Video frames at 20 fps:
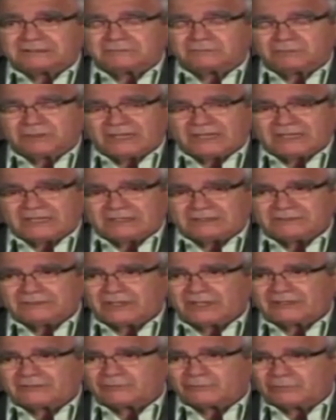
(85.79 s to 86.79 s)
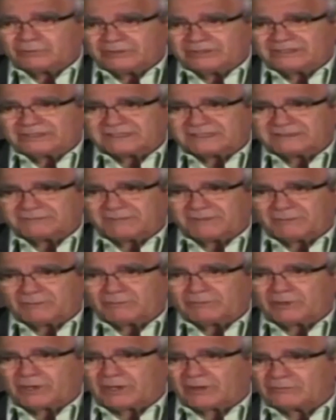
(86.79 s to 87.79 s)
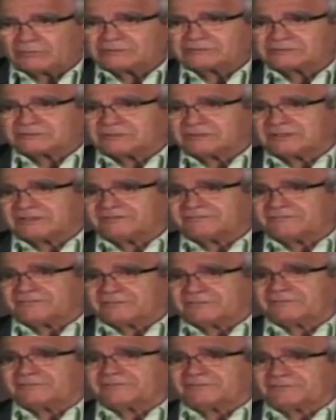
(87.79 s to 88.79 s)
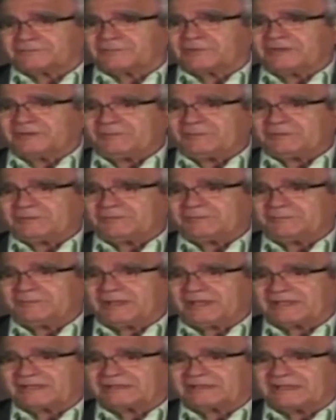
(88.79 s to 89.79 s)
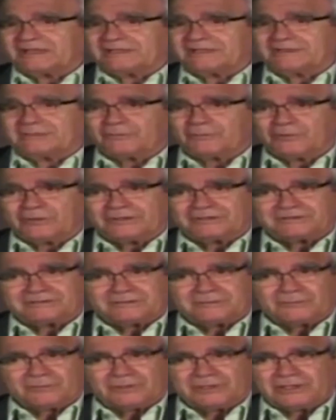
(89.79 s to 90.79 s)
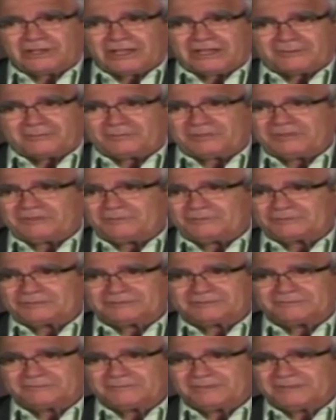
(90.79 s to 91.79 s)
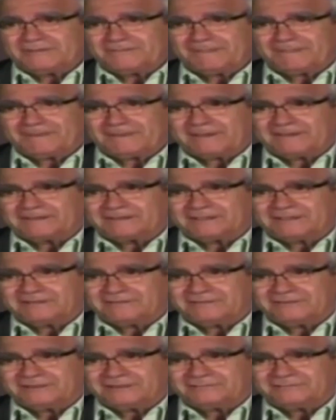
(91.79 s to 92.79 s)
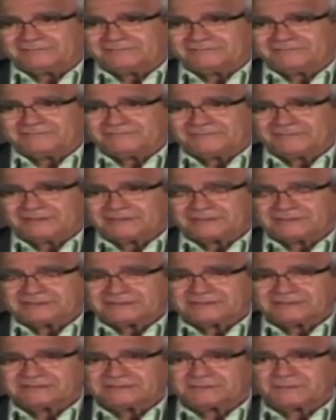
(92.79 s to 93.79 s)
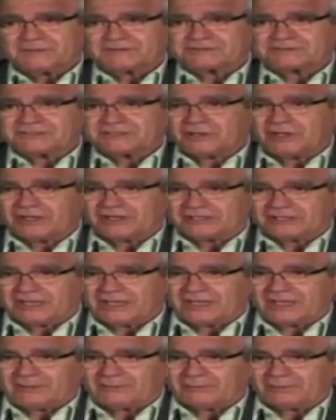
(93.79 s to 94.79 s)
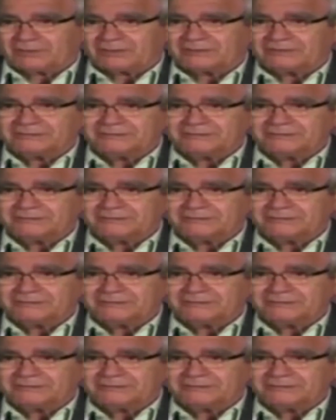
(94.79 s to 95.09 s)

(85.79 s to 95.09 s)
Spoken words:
well, not really, but we're always looking for people. Back then there weren't a lot of people in TV, especially on camera.